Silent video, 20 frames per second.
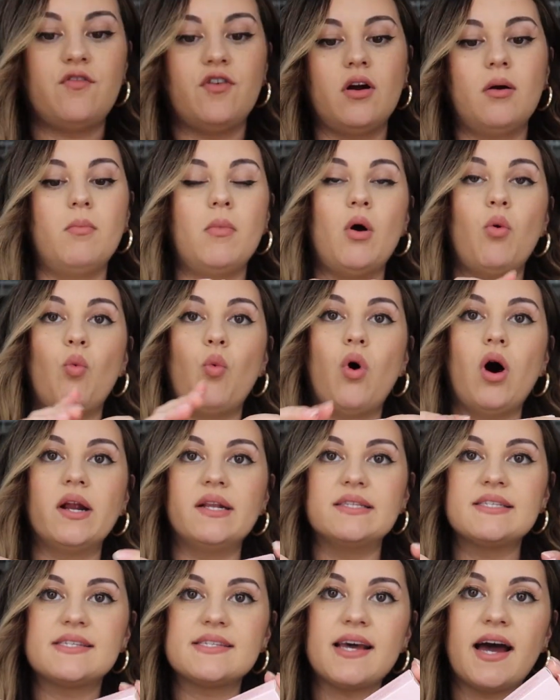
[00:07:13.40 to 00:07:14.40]
from
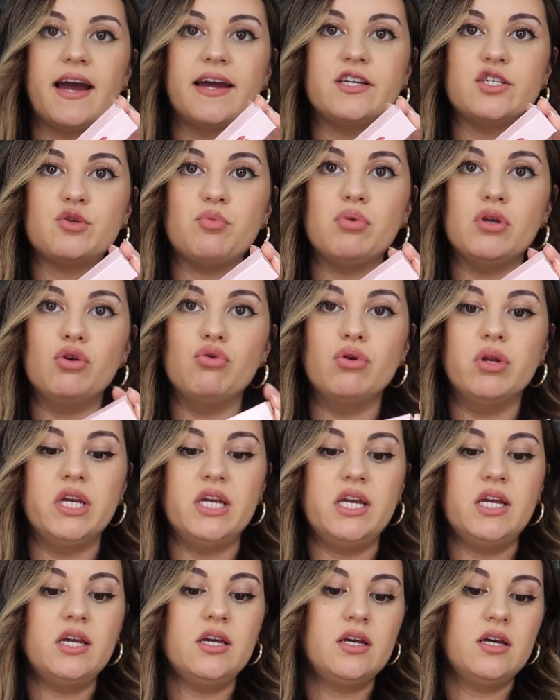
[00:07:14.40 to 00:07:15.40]
One Size
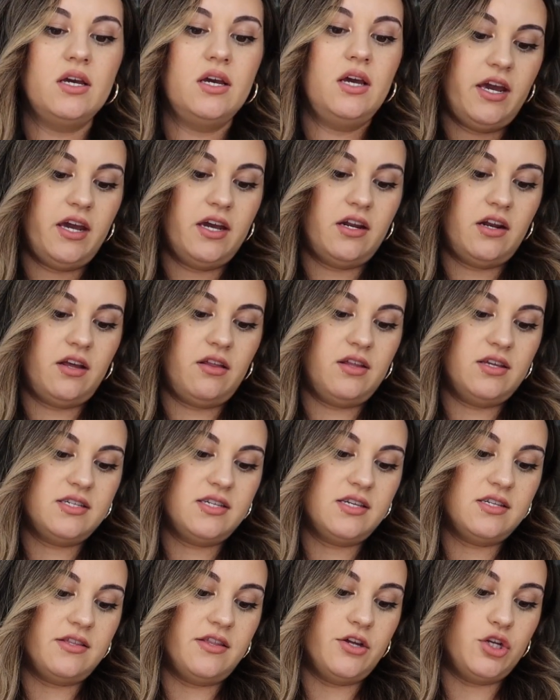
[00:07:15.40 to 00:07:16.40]
Beauty, and this
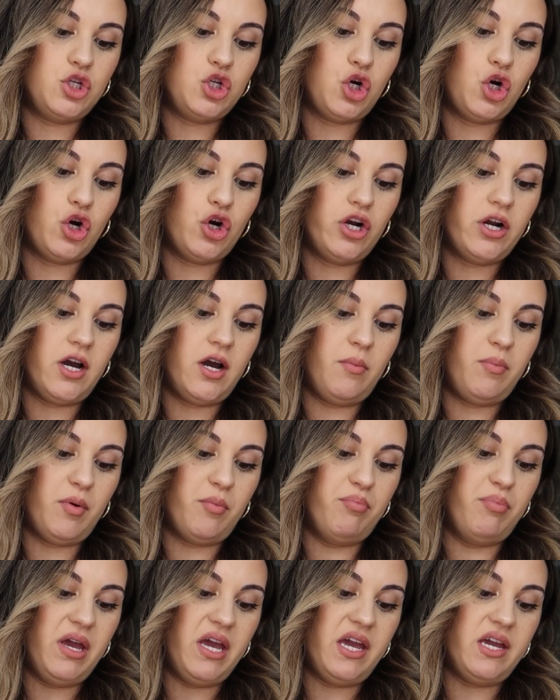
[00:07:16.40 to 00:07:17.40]
is the Turn
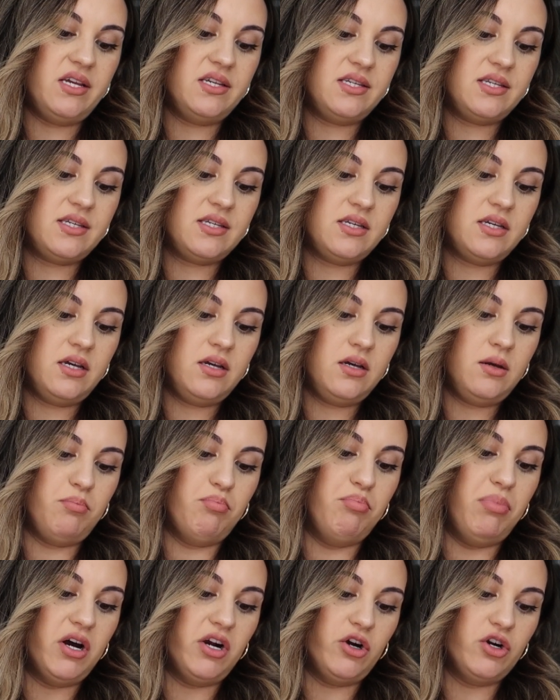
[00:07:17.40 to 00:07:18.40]
Up Base
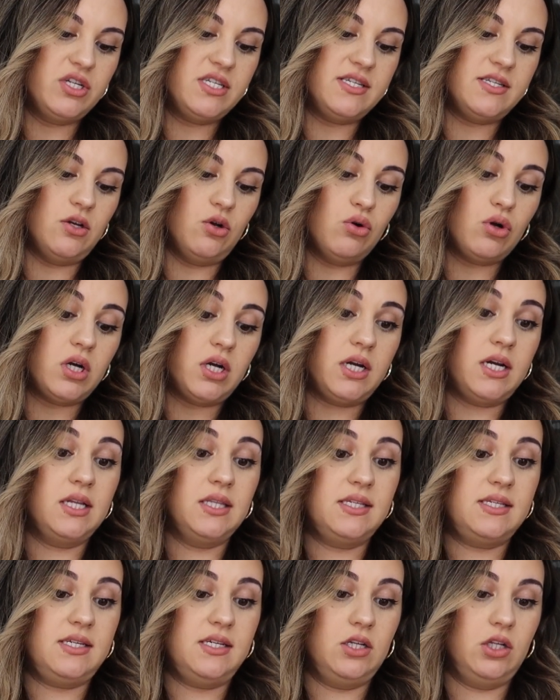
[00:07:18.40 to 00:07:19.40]
Butter Silk
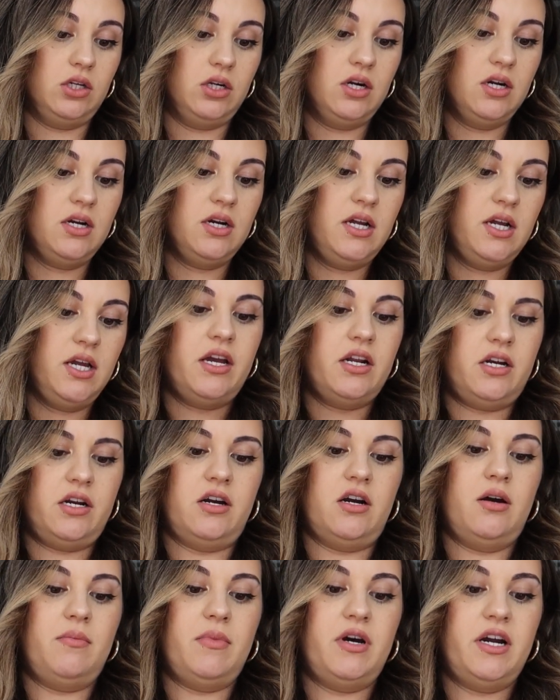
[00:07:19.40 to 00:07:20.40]
Concealer, and I
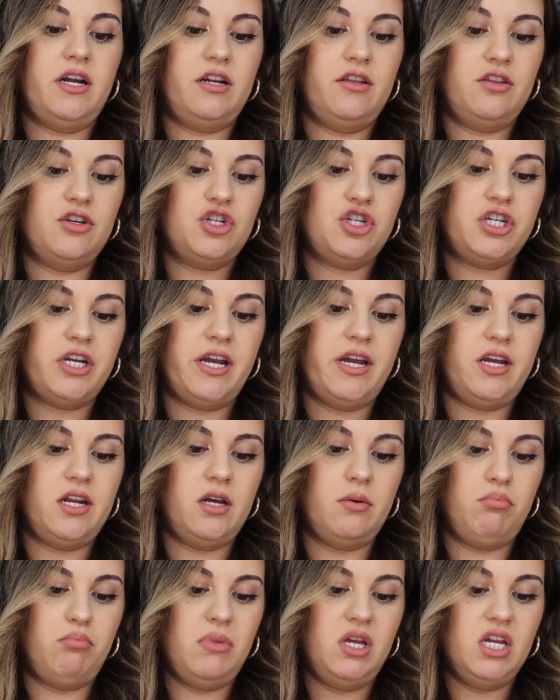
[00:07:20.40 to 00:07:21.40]
got mine in the
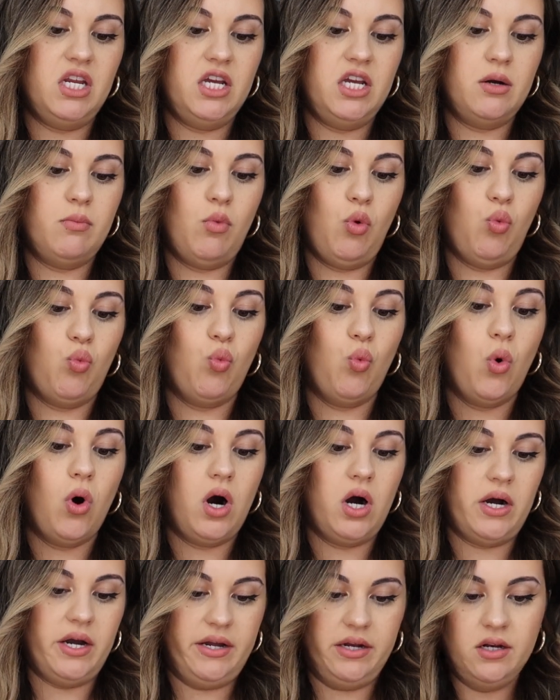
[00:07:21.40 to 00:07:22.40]
shade Medium
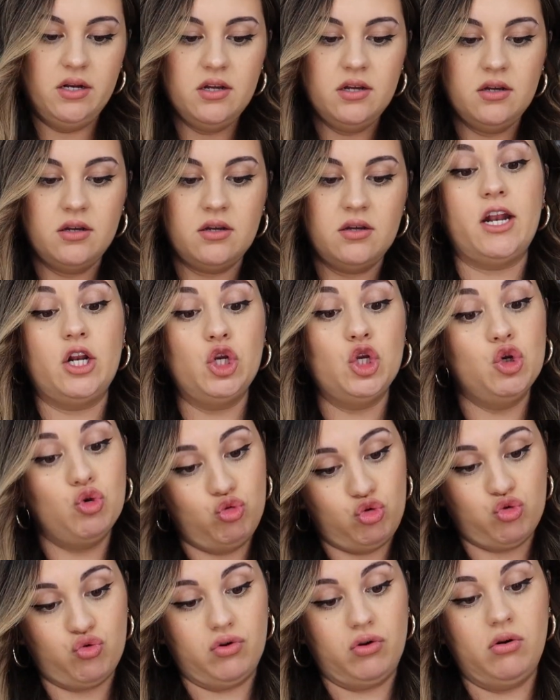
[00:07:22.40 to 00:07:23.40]
1
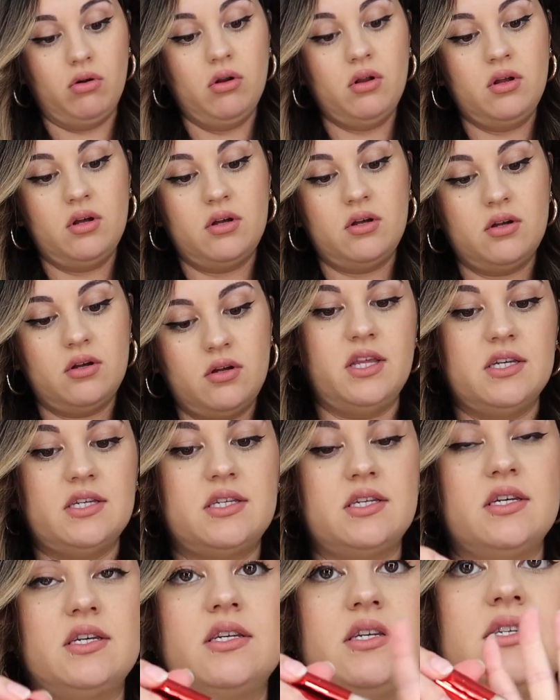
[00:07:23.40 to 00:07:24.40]
Neutral.
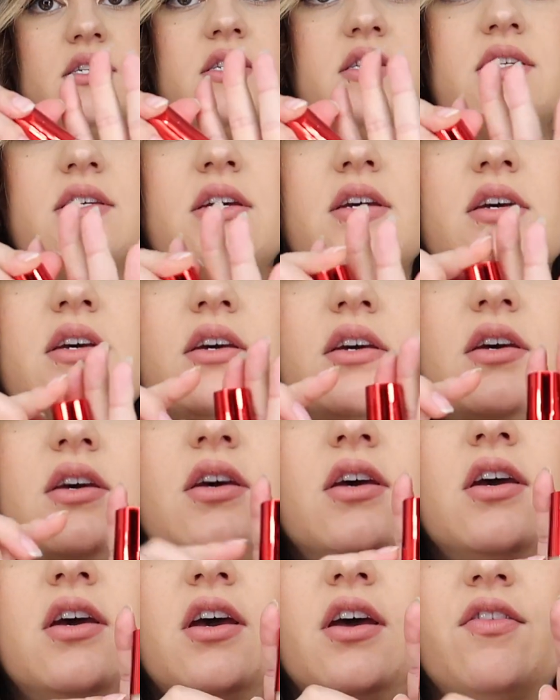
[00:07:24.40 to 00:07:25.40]
This is
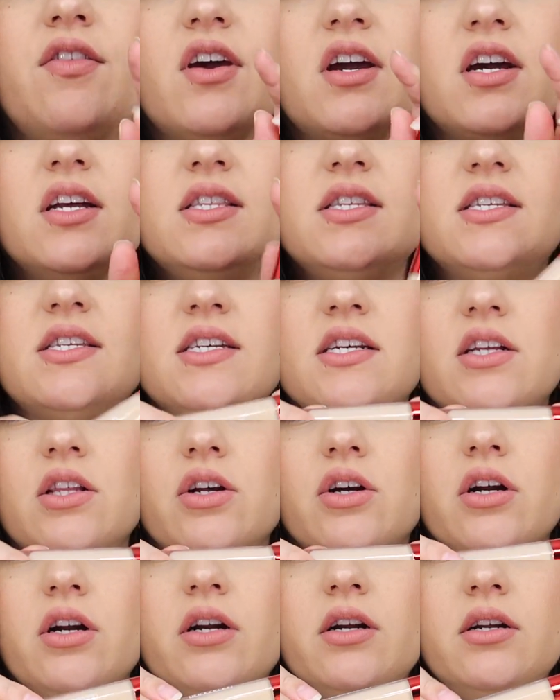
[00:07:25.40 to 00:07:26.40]
the
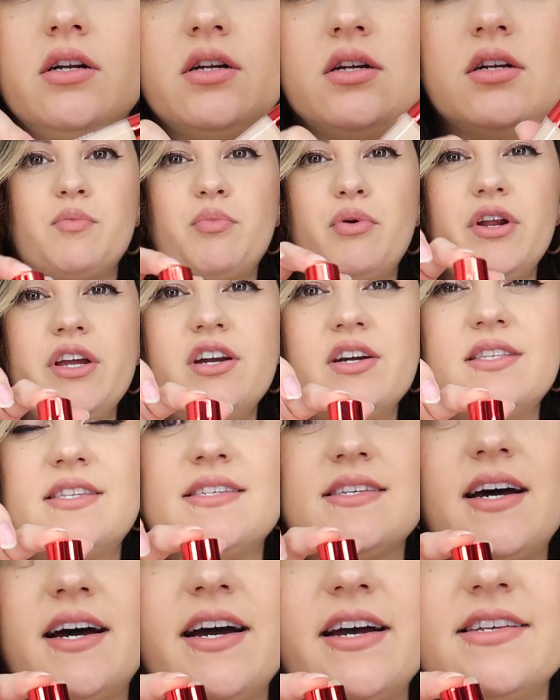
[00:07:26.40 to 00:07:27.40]
concealer. Pretty good
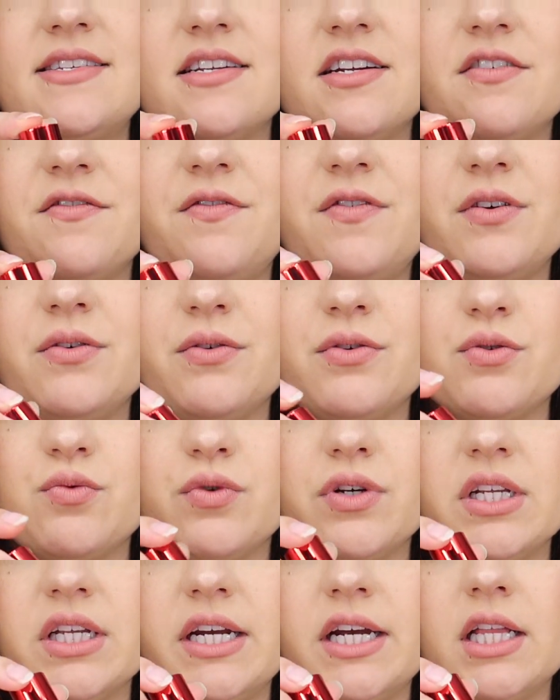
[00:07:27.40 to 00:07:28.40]
size and it feels
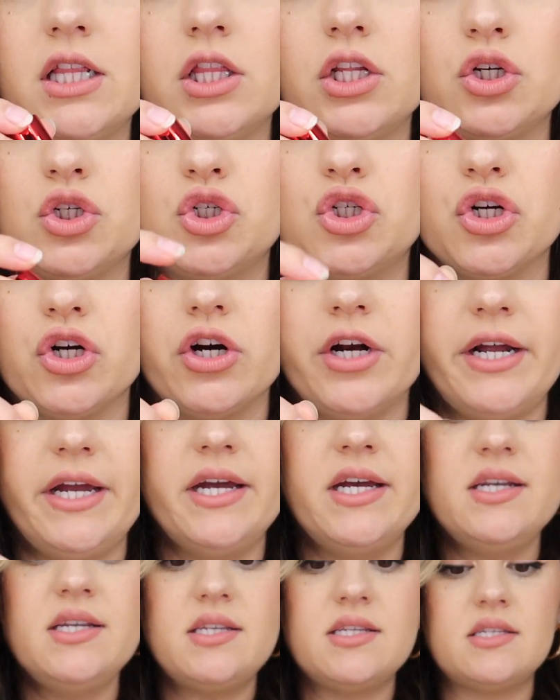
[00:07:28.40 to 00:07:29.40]
really
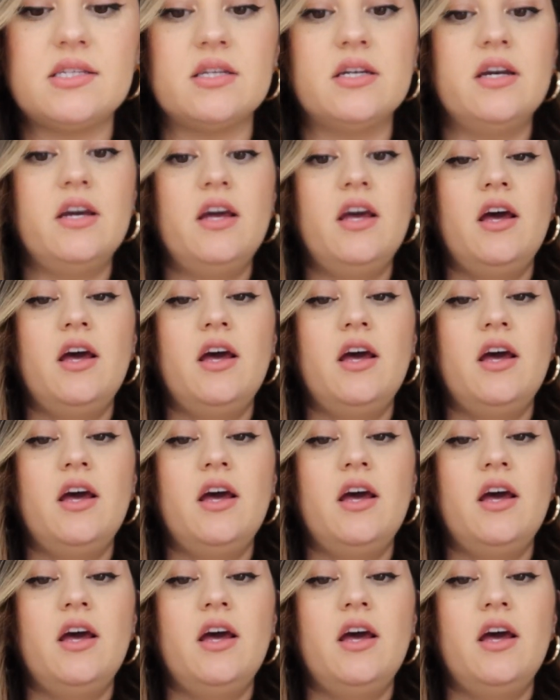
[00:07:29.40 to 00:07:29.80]
luxurious.